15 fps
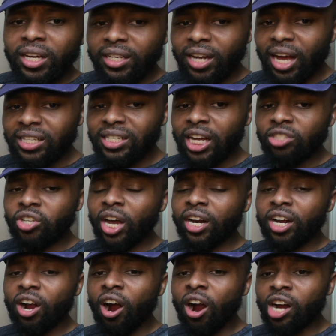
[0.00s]
Now, it's like trying
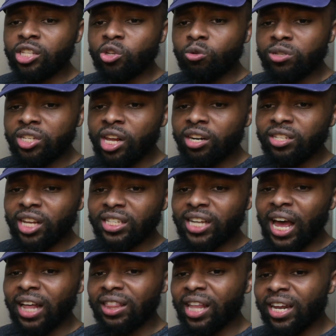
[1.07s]
to guard two centers that's
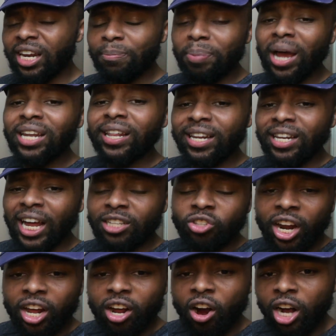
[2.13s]
athletic. It probably be like
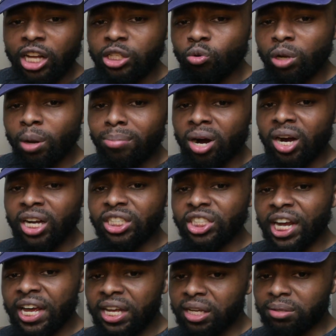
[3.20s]
trying to guard two LeBron
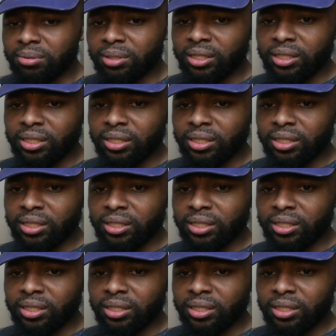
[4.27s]
James.